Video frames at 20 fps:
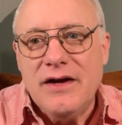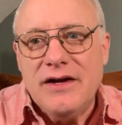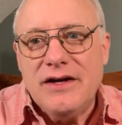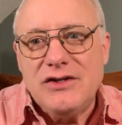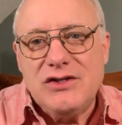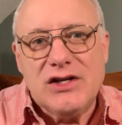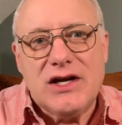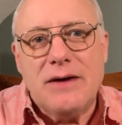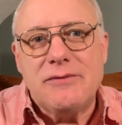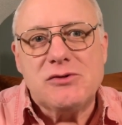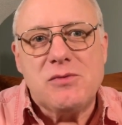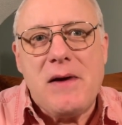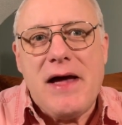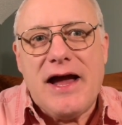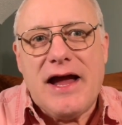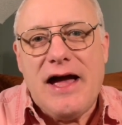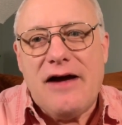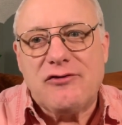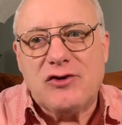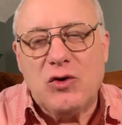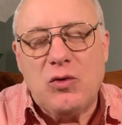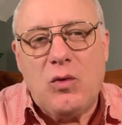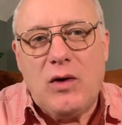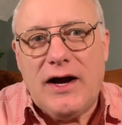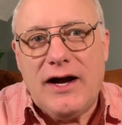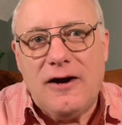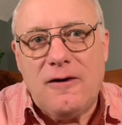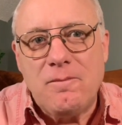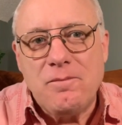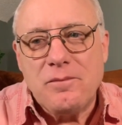She comes back after a
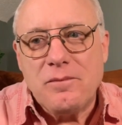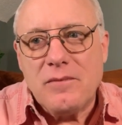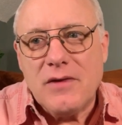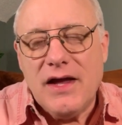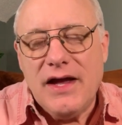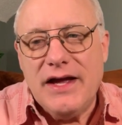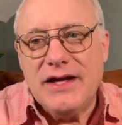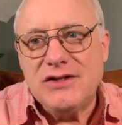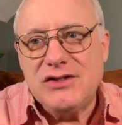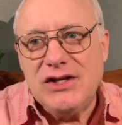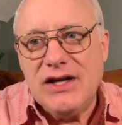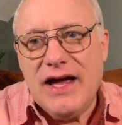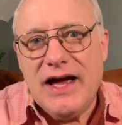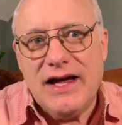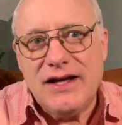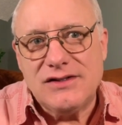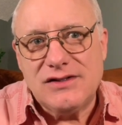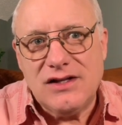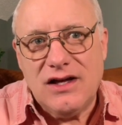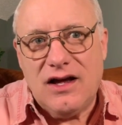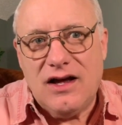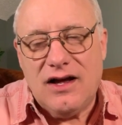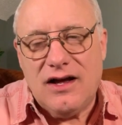while, and she has